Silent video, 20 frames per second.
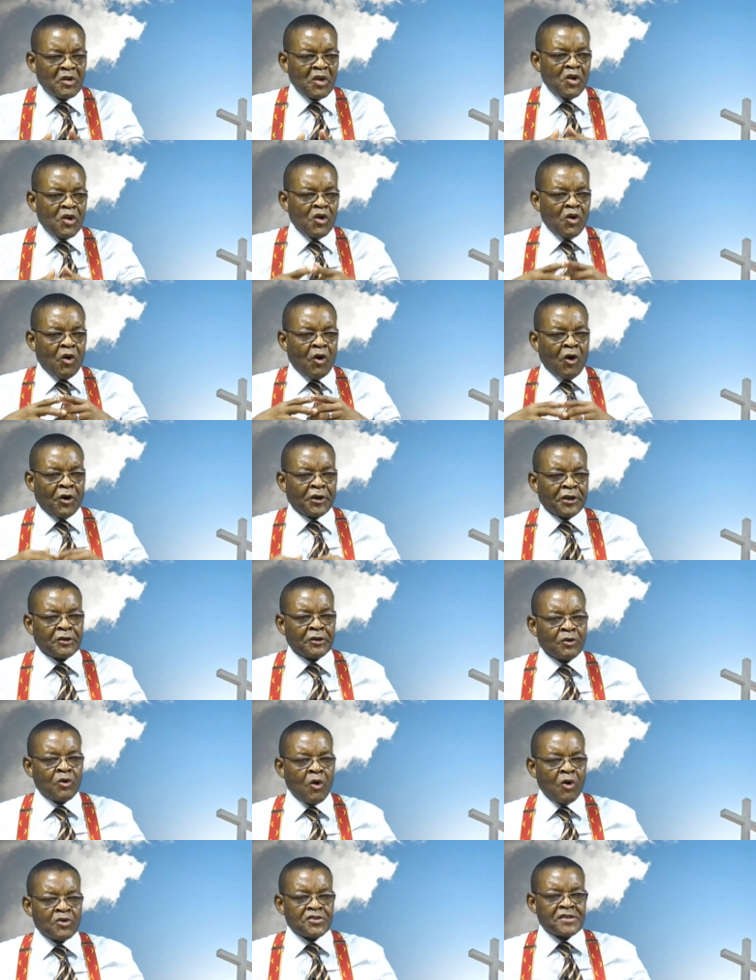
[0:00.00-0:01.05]
or he
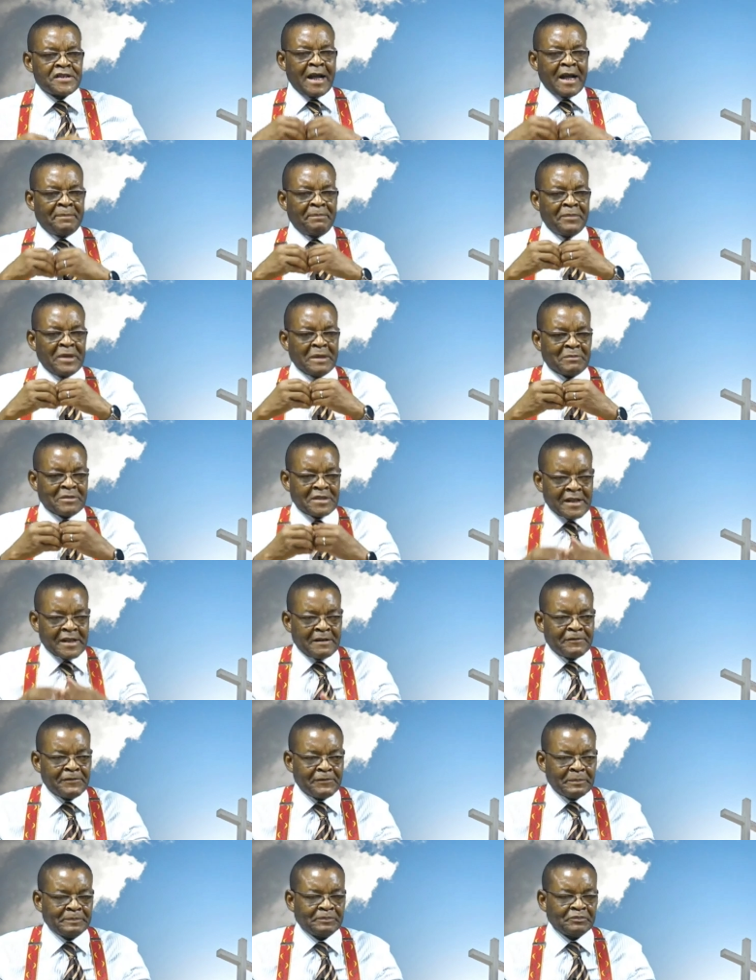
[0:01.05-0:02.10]
goes there himself,
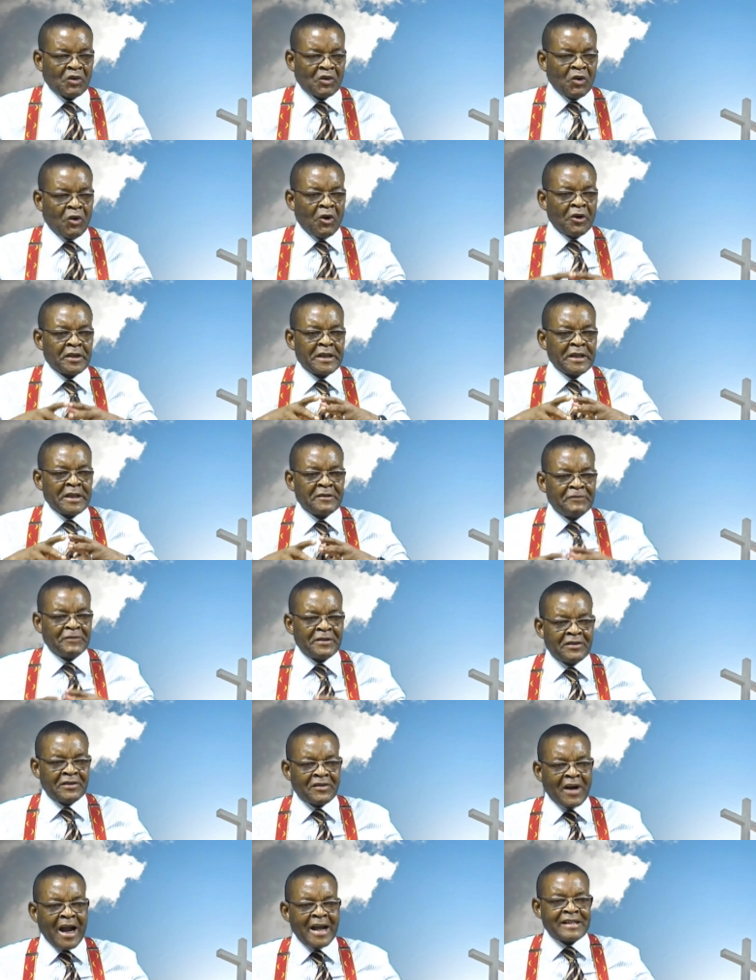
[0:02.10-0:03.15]
or he even
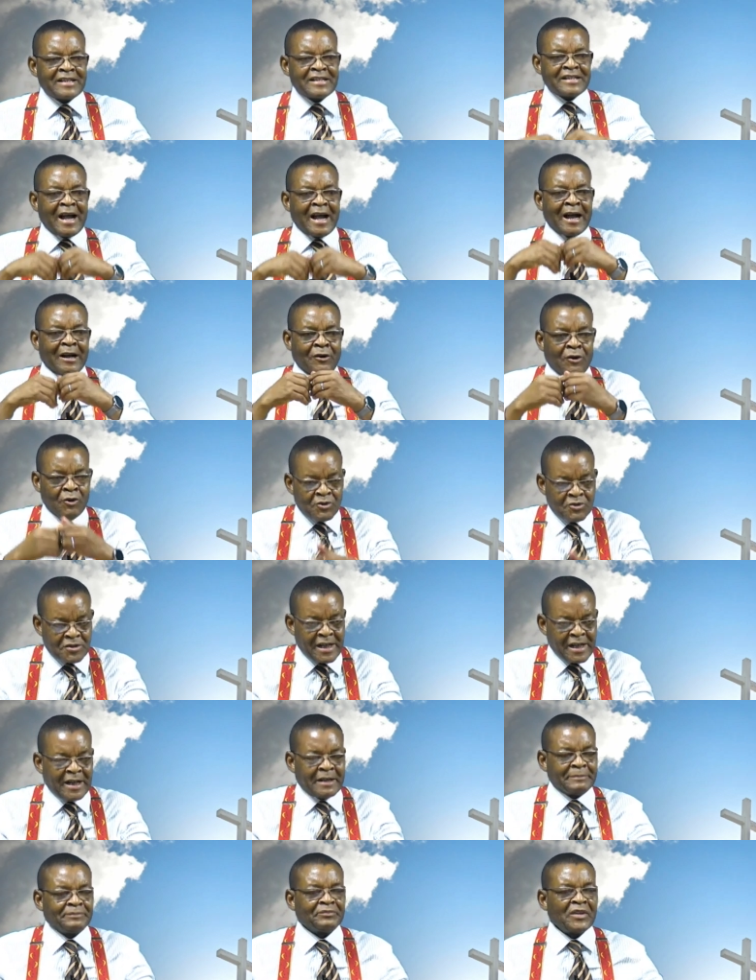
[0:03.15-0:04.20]
writes and goes there.
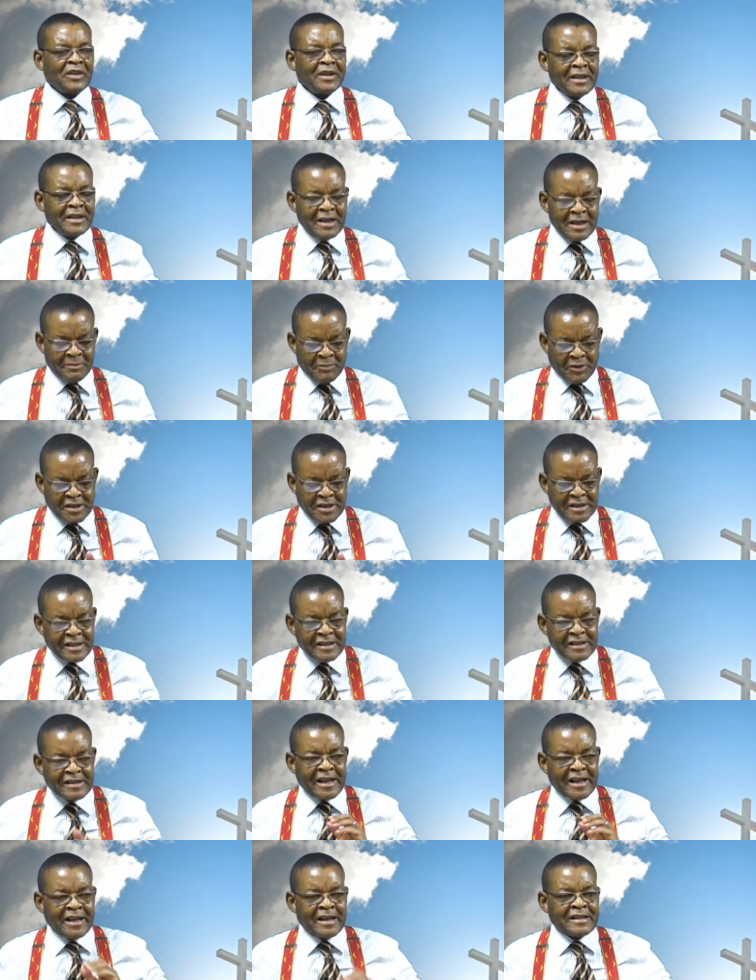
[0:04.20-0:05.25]
But in this
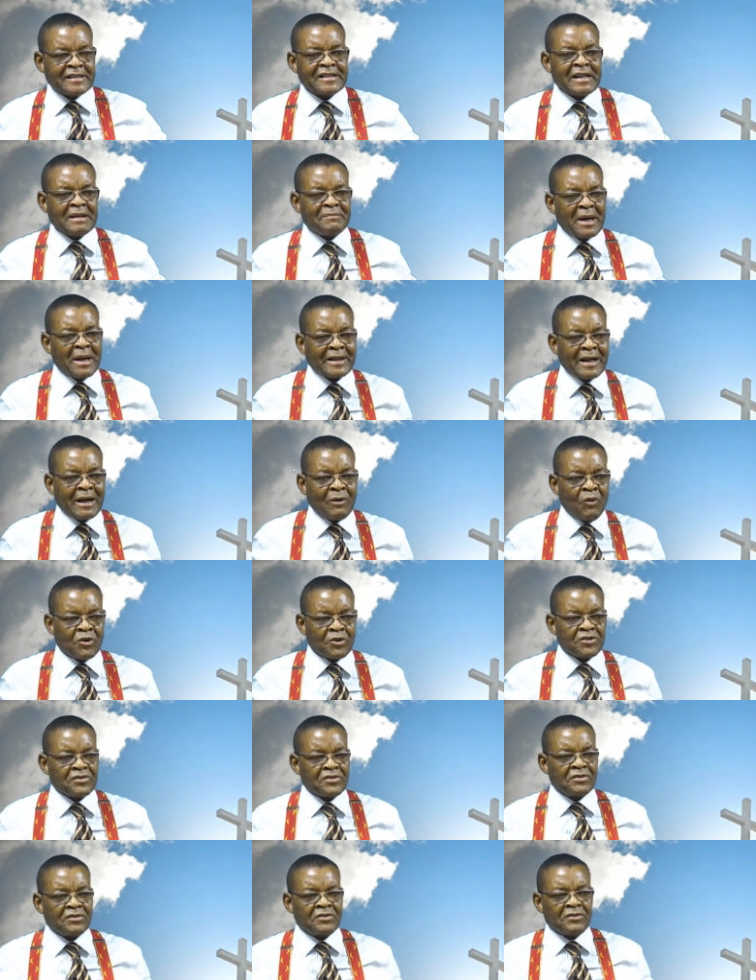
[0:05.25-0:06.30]
case, the matter
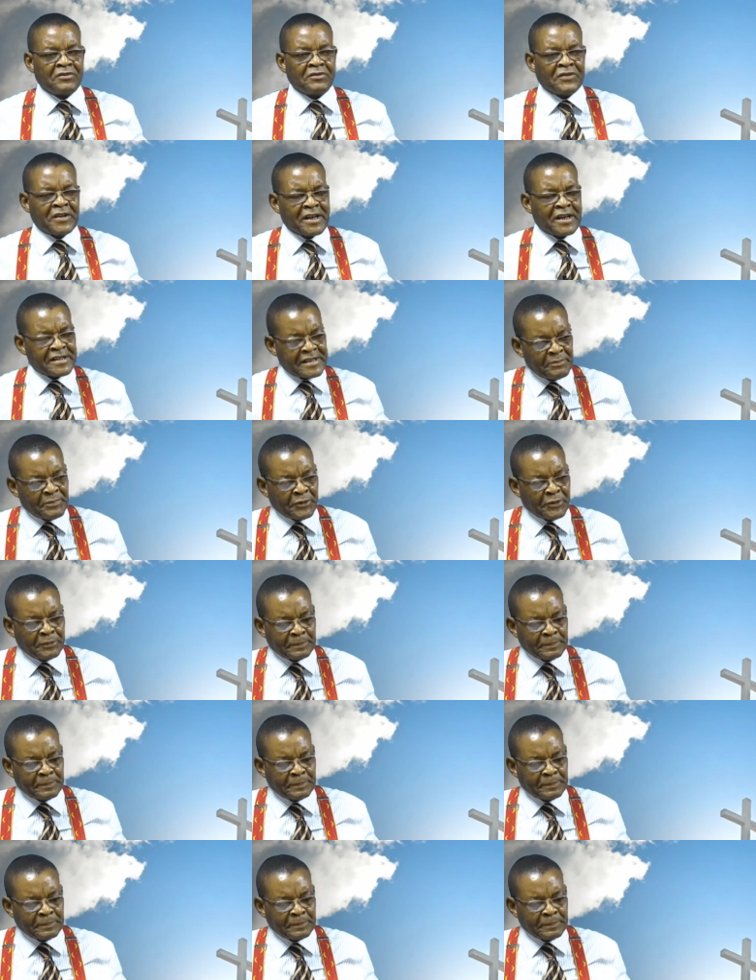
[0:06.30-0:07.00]
was very simple.